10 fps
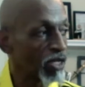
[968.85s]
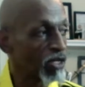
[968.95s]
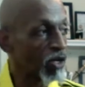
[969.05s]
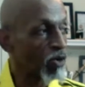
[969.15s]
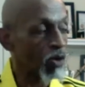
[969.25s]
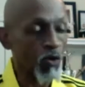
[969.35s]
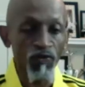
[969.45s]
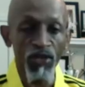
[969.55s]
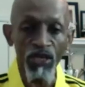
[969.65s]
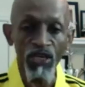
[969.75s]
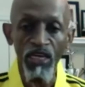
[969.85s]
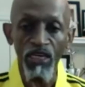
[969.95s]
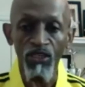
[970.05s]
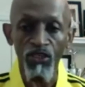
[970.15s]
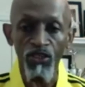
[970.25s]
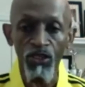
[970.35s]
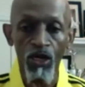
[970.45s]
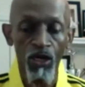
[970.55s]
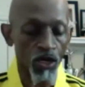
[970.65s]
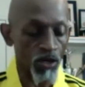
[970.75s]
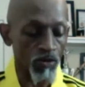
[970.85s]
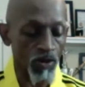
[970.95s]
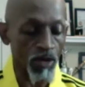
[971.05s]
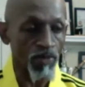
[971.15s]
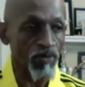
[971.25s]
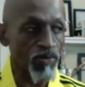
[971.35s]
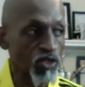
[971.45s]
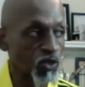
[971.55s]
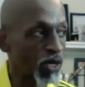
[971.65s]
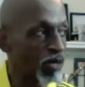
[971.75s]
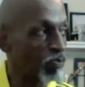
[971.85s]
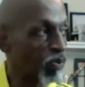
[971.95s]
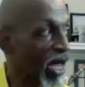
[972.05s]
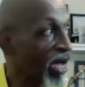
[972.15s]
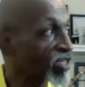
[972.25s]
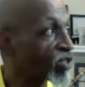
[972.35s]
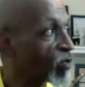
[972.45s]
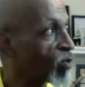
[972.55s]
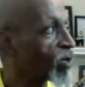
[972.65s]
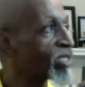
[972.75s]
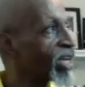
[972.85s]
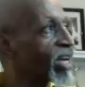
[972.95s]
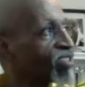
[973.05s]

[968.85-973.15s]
over the years, I mean, between plaques, awards, I got